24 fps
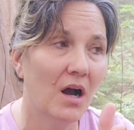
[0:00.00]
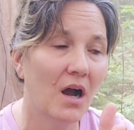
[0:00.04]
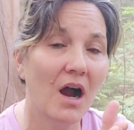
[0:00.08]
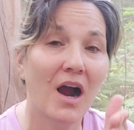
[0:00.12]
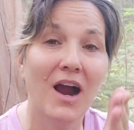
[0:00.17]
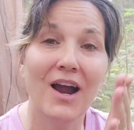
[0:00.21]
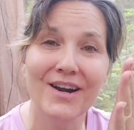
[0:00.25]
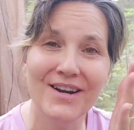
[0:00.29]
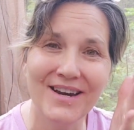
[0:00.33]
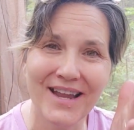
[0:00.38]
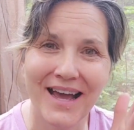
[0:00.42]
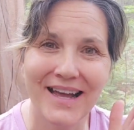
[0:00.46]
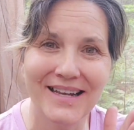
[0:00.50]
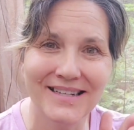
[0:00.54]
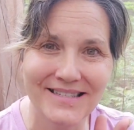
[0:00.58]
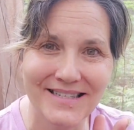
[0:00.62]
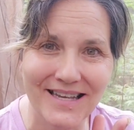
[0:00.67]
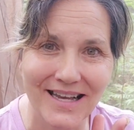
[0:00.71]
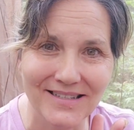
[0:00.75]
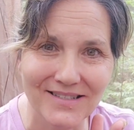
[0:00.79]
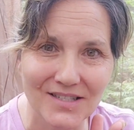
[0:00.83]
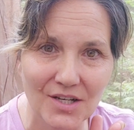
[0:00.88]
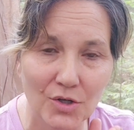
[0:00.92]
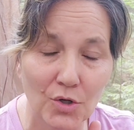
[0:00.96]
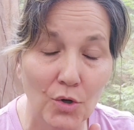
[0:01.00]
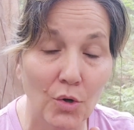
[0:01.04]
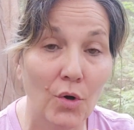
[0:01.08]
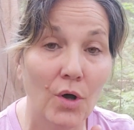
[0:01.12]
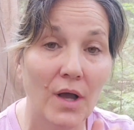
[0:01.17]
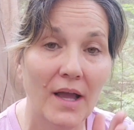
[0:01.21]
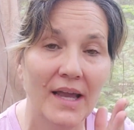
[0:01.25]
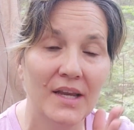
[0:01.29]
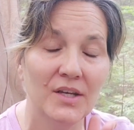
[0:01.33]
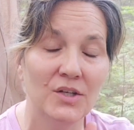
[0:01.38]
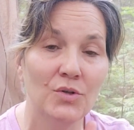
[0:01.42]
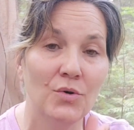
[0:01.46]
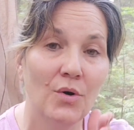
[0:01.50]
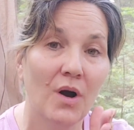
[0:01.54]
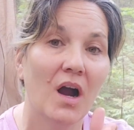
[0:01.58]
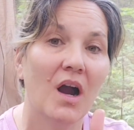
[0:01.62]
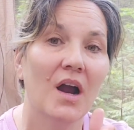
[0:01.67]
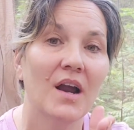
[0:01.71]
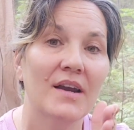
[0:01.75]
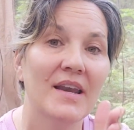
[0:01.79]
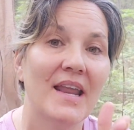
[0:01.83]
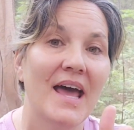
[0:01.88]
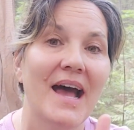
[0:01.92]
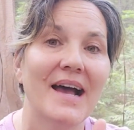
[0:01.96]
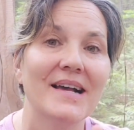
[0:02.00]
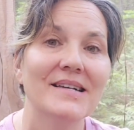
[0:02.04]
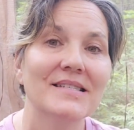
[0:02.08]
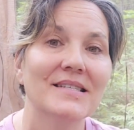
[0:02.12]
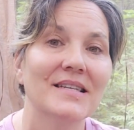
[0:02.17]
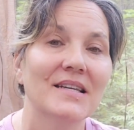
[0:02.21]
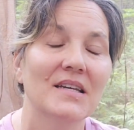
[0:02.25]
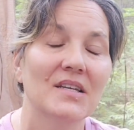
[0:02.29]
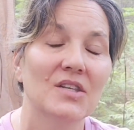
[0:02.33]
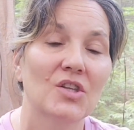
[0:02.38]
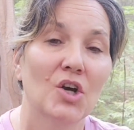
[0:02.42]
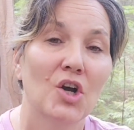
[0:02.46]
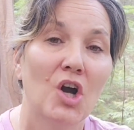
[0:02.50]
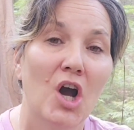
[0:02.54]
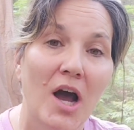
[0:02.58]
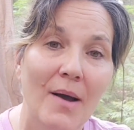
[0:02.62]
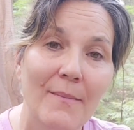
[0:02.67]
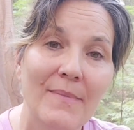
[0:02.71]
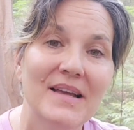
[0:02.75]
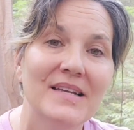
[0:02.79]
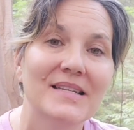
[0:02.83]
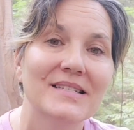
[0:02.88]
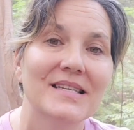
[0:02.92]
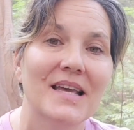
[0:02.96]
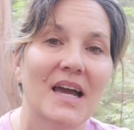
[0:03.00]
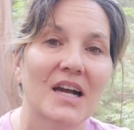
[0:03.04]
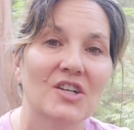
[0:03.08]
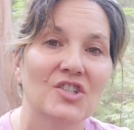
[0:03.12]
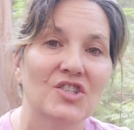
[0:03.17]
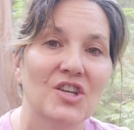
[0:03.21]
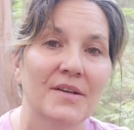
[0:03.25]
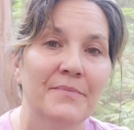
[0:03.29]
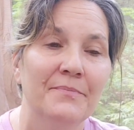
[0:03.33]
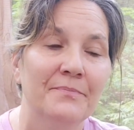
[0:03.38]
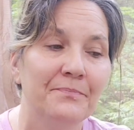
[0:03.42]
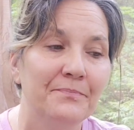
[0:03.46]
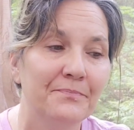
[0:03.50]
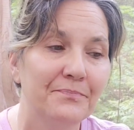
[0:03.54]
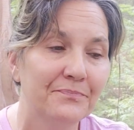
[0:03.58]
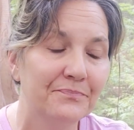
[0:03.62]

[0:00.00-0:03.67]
are nonsensical and you are nasty in the comment section